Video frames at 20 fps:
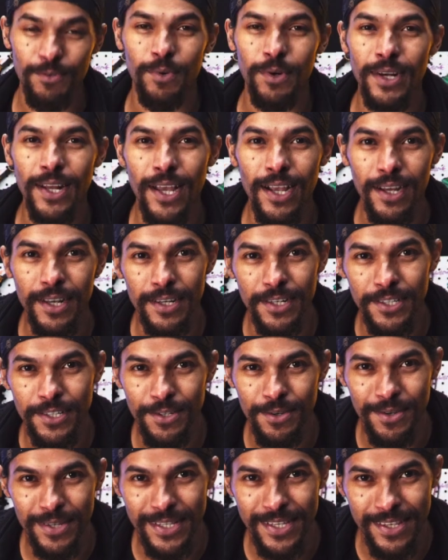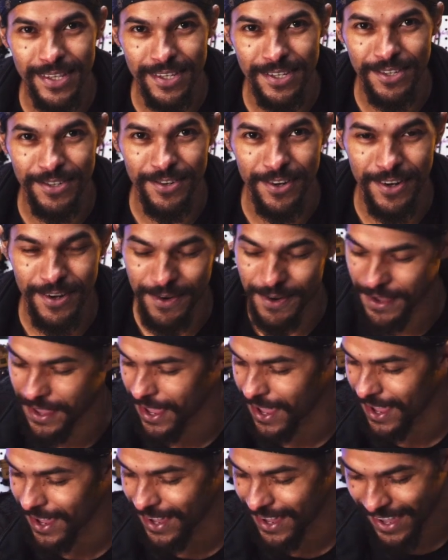we're not gonna do it to this drone,
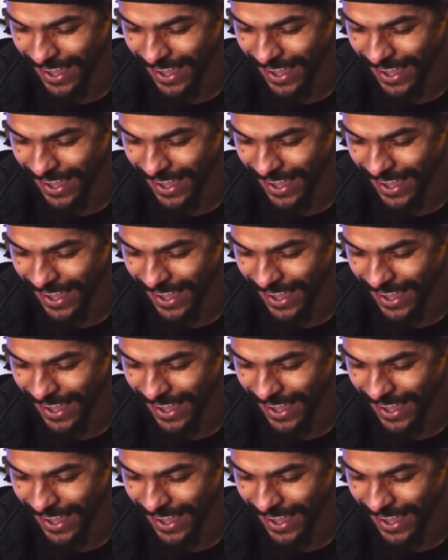okay?